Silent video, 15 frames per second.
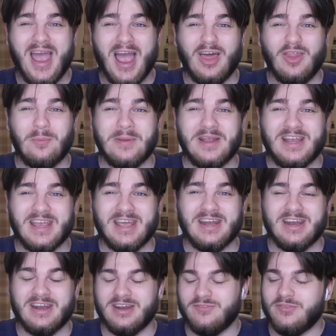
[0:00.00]
at the
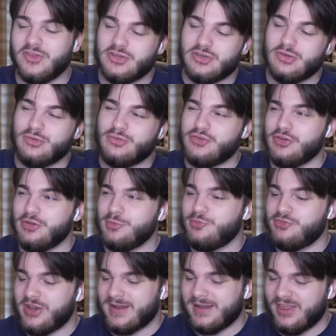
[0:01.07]
beginning of the YouTube
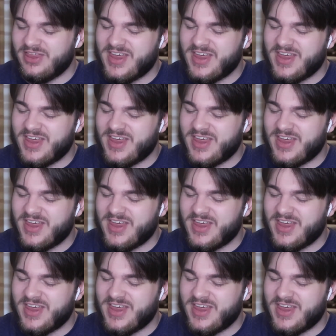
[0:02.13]
channel.